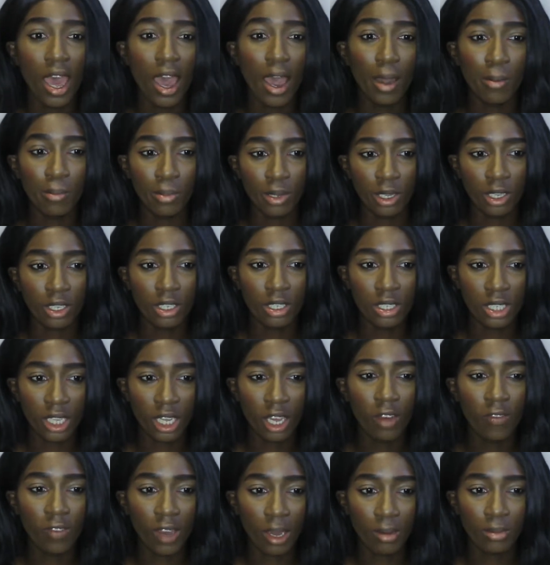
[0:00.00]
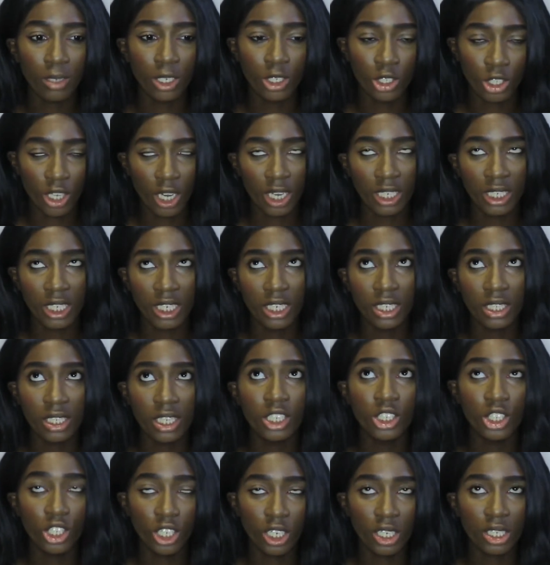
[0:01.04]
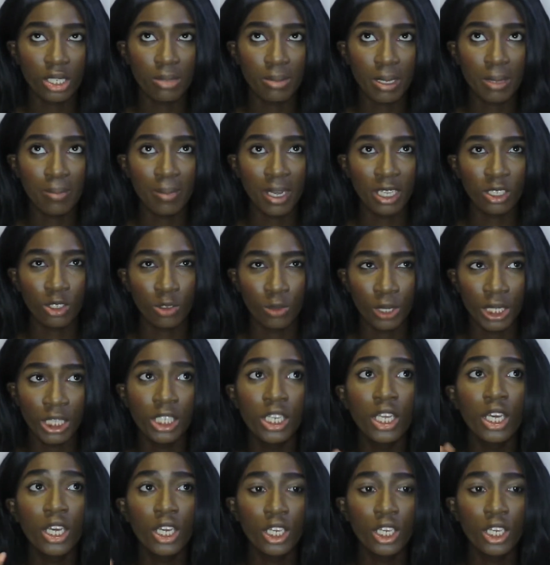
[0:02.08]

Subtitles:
and because like her family are Chinese and she can speak Mandarin,